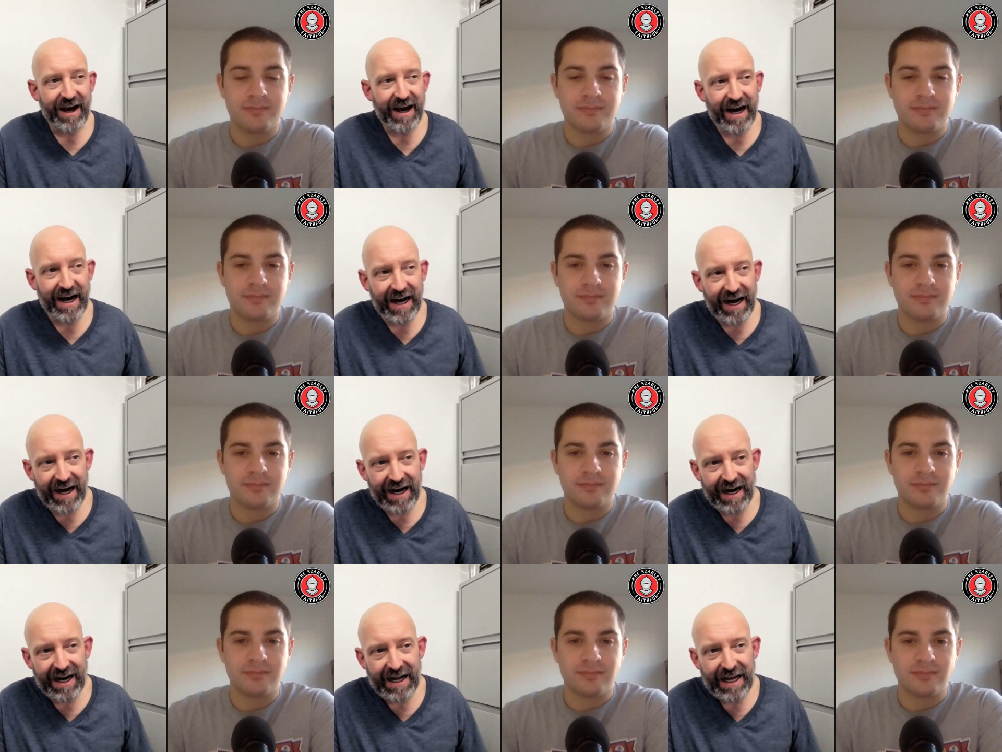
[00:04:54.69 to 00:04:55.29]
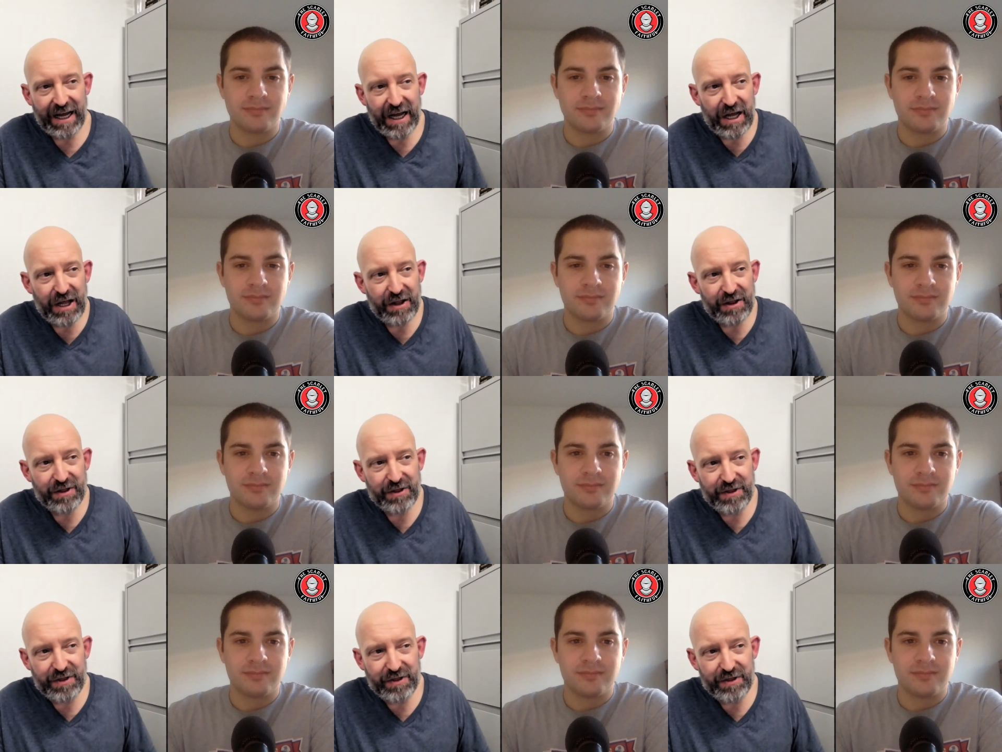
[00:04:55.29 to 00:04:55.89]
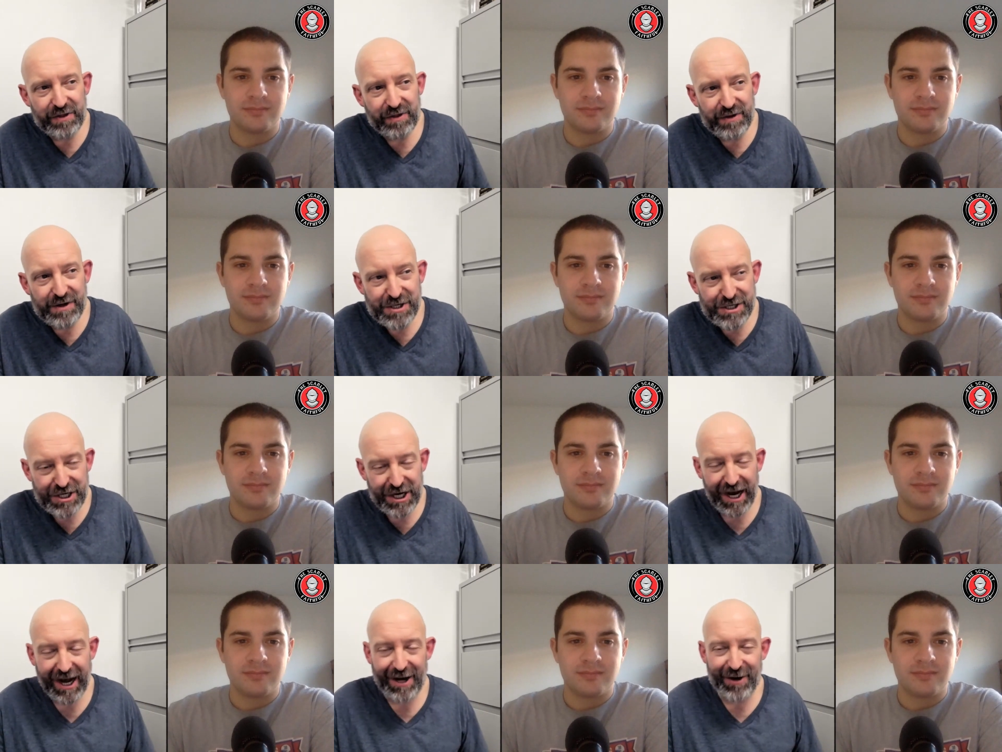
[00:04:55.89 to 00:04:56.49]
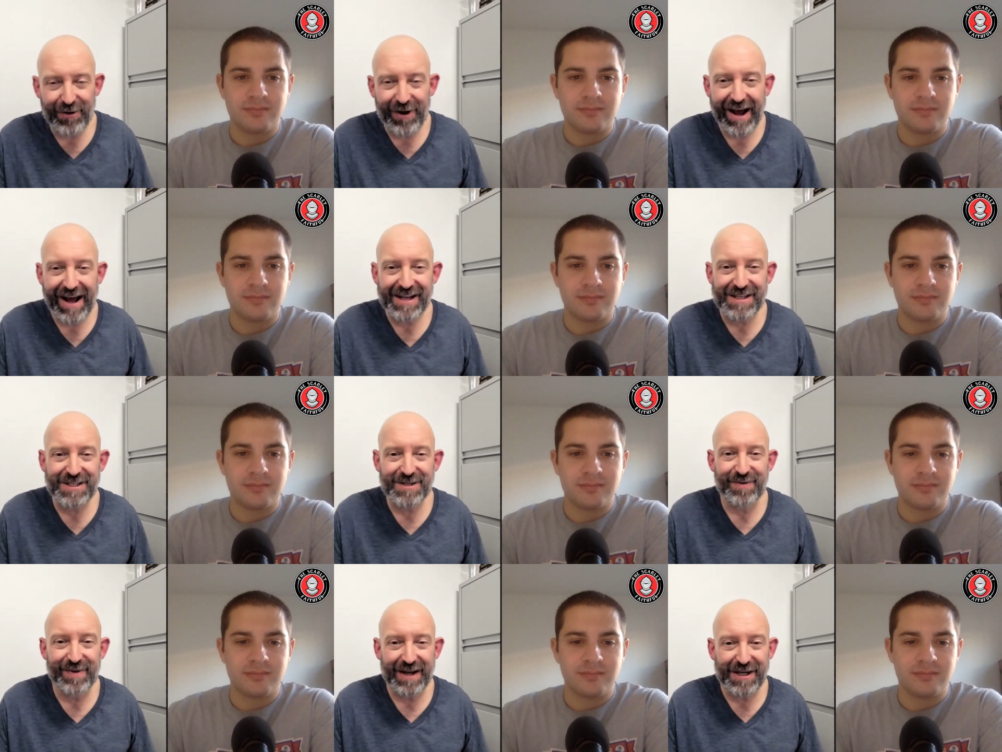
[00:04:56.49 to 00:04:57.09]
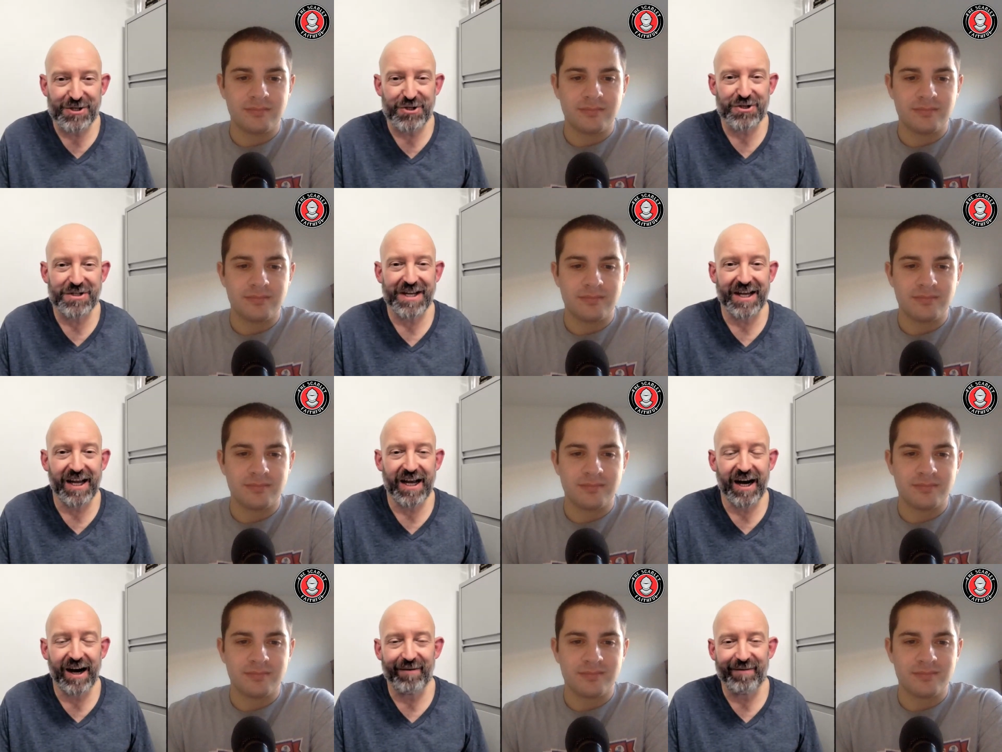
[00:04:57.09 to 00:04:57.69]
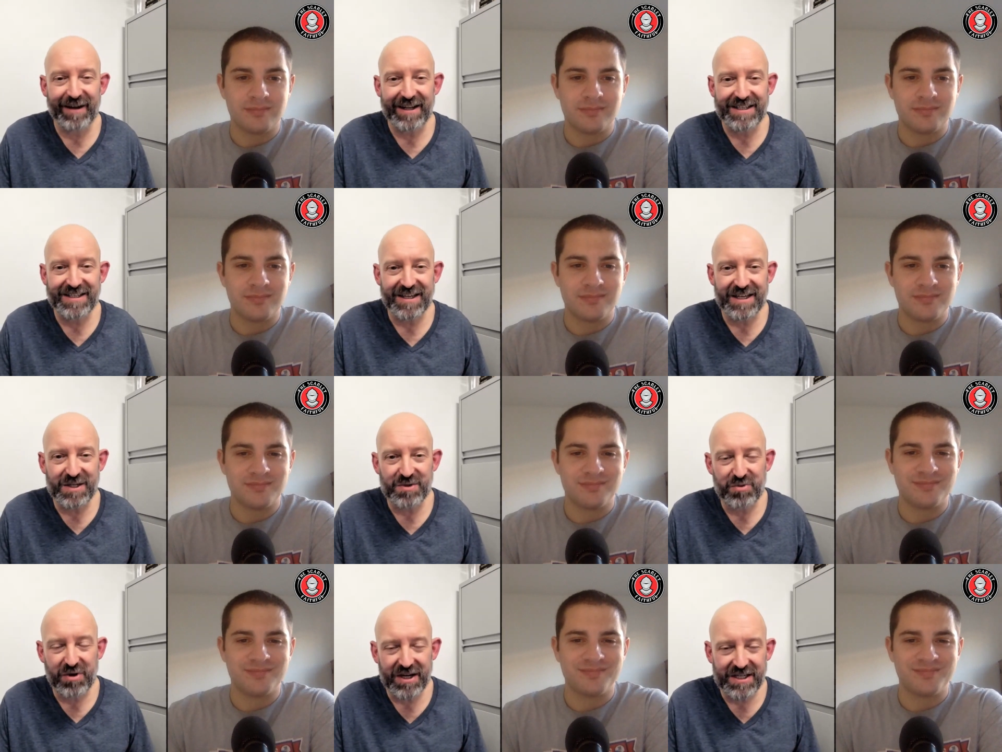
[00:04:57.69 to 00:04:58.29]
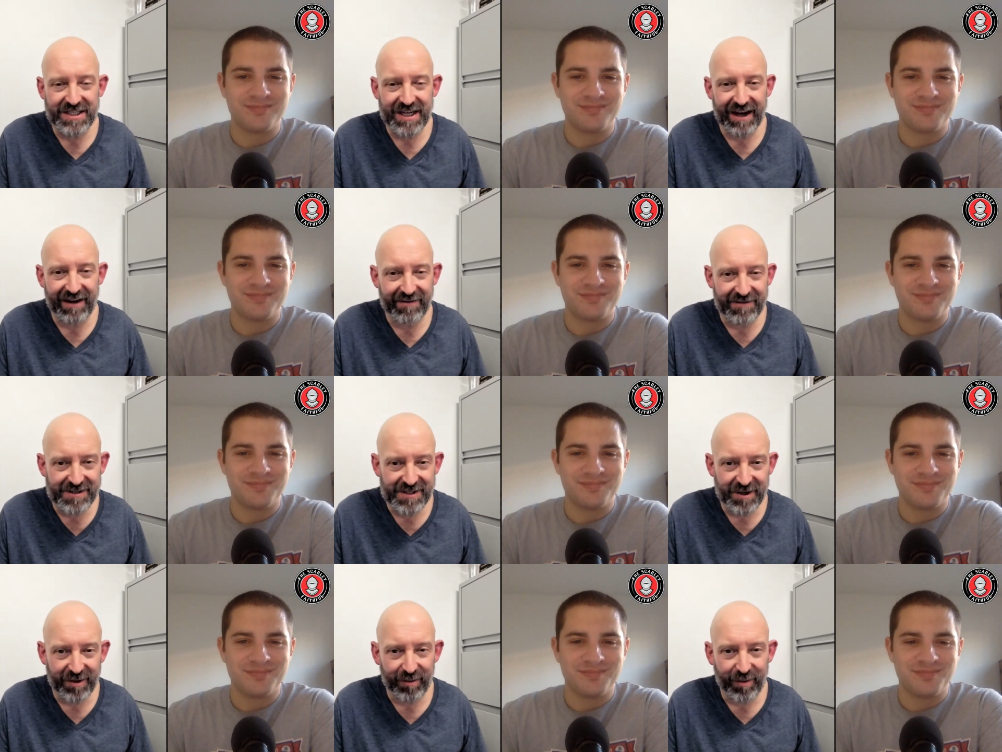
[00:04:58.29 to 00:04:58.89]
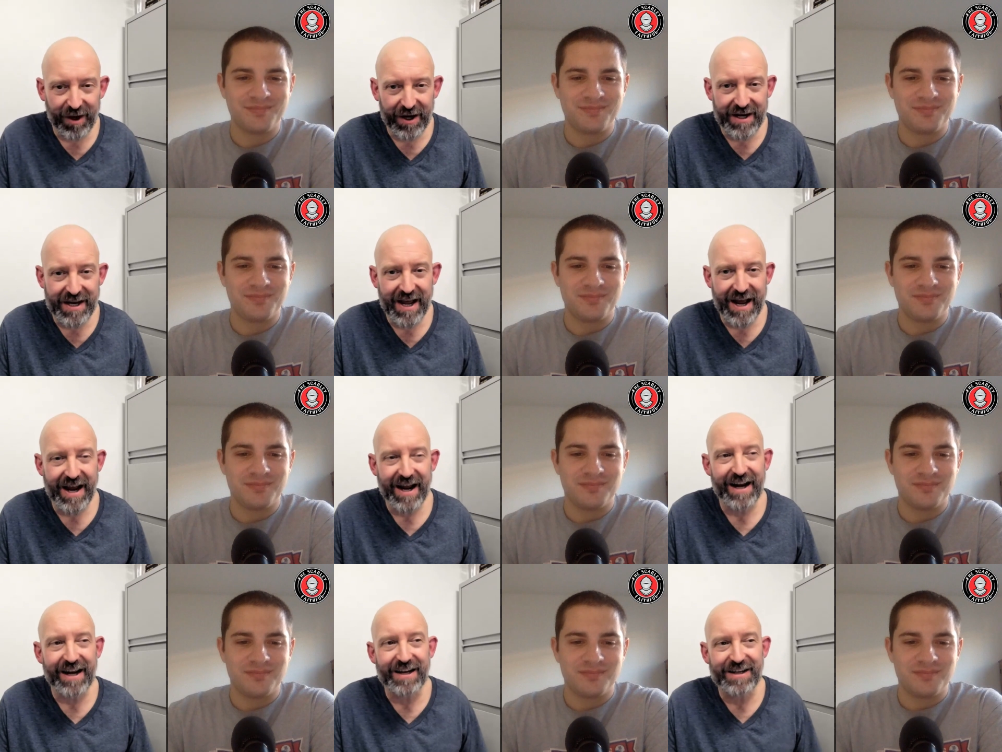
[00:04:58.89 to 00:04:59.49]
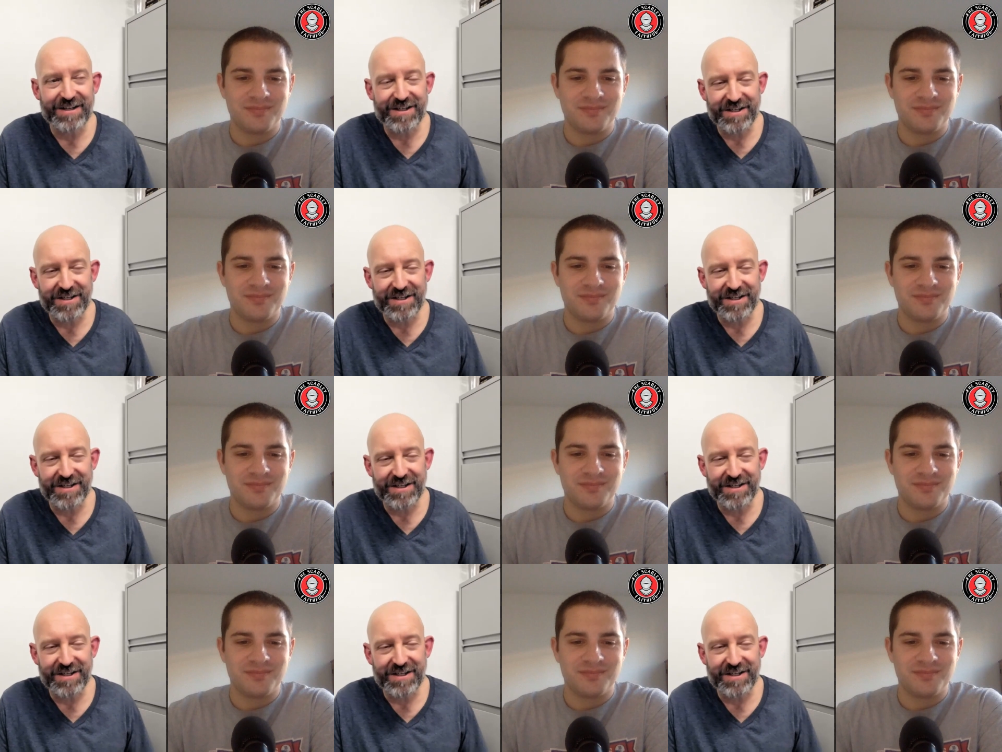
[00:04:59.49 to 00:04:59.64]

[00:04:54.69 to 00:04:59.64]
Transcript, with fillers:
Speaker 1: Uh, Schiano had some interesting comments in his press conference on Monday,